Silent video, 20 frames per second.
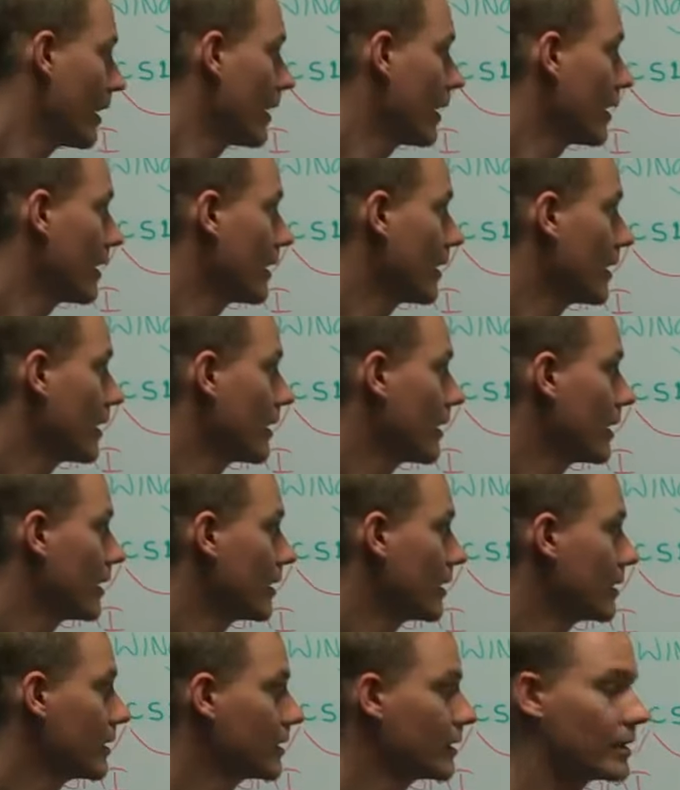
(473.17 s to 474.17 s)

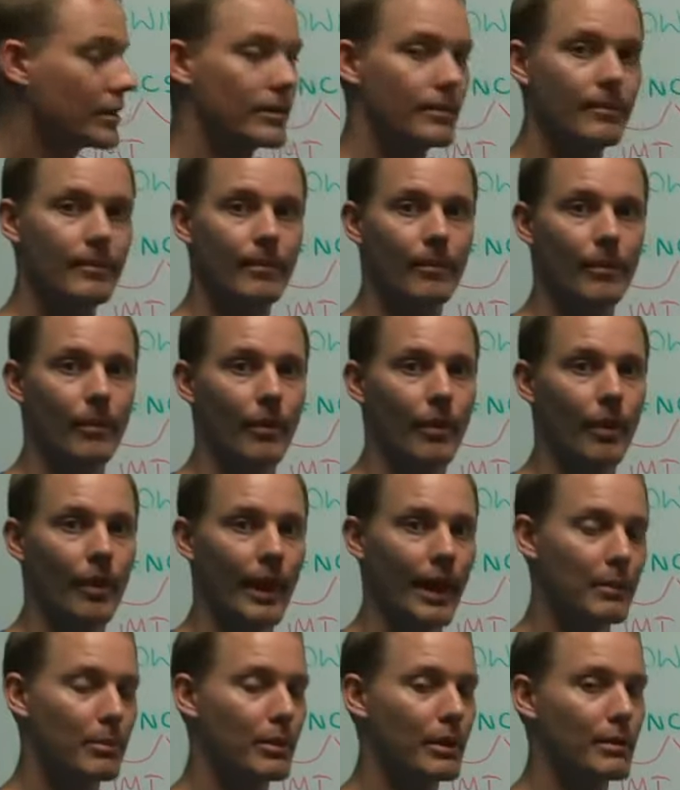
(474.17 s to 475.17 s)
And
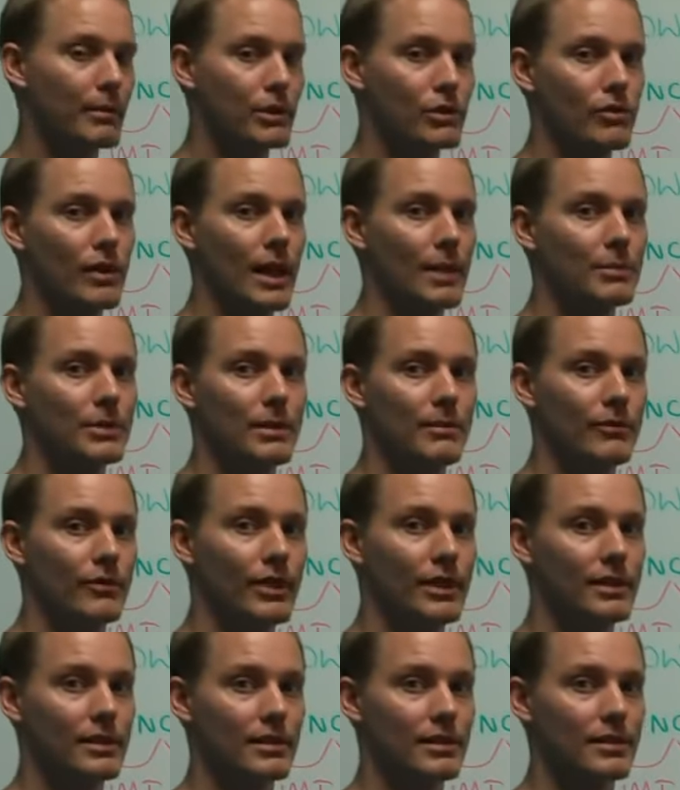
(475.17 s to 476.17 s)
that pretty much wraps up
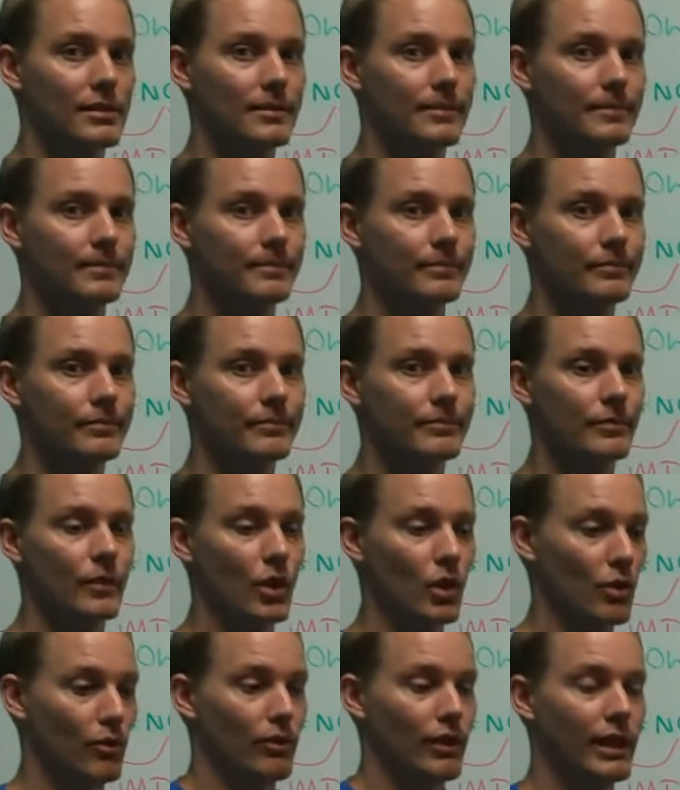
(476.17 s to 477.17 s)
VINs.
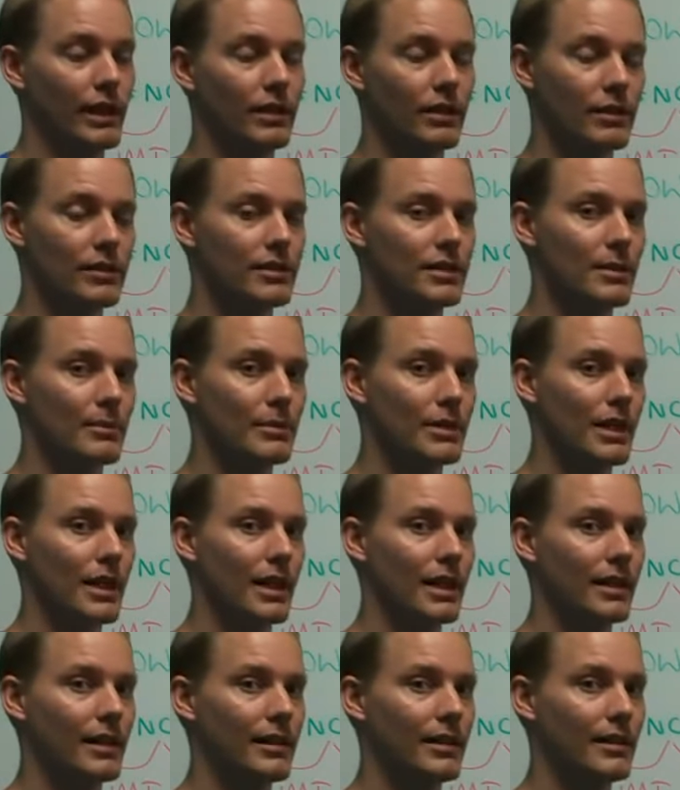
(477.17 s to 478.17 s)
Hopefully you learned something
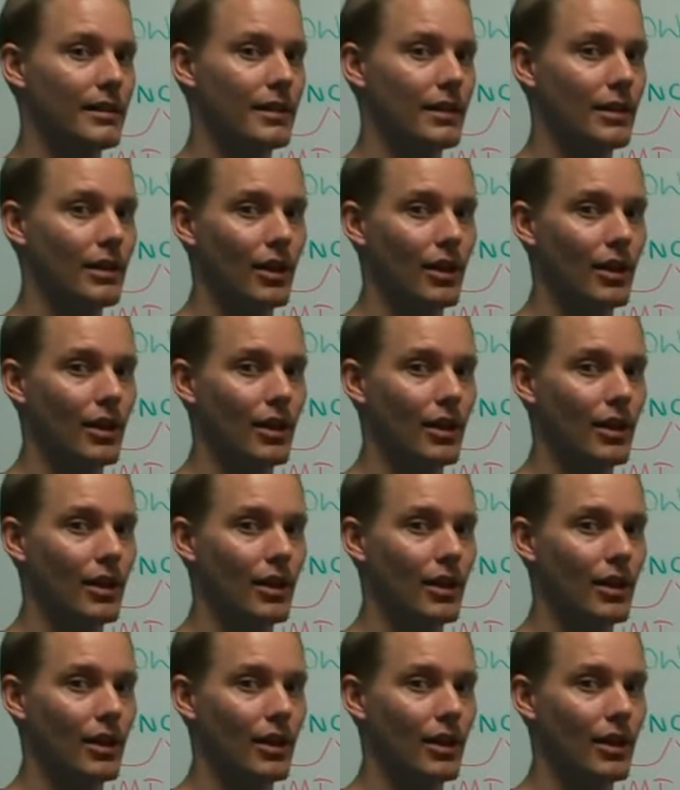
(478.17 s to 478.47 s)
today.